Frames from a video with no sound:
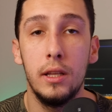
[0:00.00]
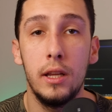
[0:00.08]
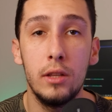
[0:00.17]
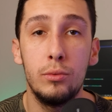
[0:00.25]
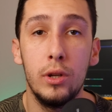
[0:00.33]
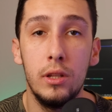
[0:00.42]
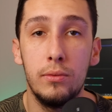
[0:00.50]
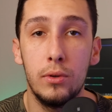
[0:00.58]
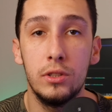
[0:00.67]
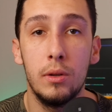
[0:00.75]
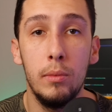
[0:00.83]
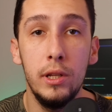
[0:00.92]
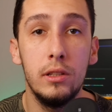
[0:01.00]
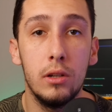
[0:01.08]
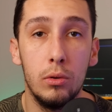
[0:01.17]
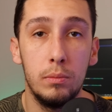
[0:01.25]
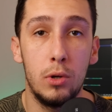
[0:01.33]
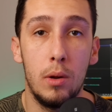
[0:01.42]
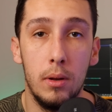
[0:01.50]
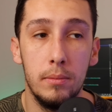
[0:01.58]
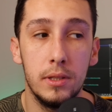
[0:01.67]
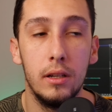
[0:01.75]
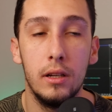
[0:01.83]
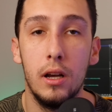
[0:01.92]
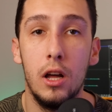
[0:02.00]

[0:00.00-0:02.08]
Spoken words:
get ready for some lead code problems.